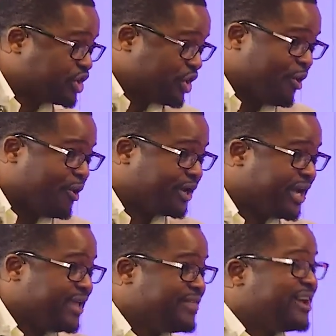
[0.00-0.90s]
of
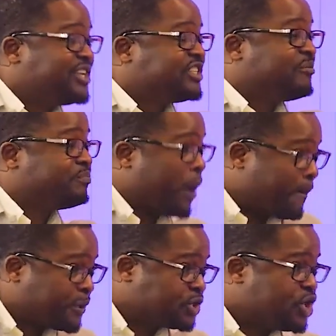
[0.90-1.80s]
God. That is the
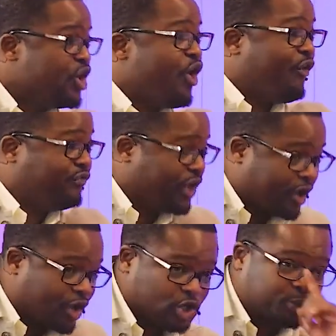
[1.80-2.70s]
purpose of
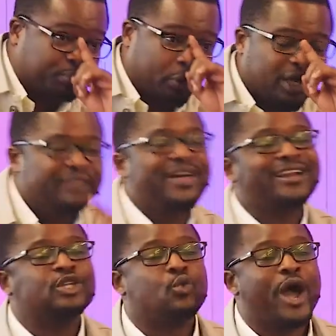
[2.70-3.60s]
the gospel.
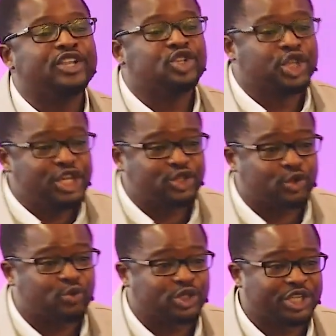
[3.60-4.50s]
That is why
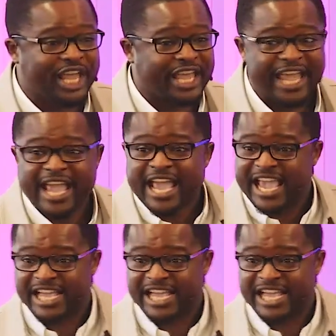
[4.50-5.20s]
Jesus will say,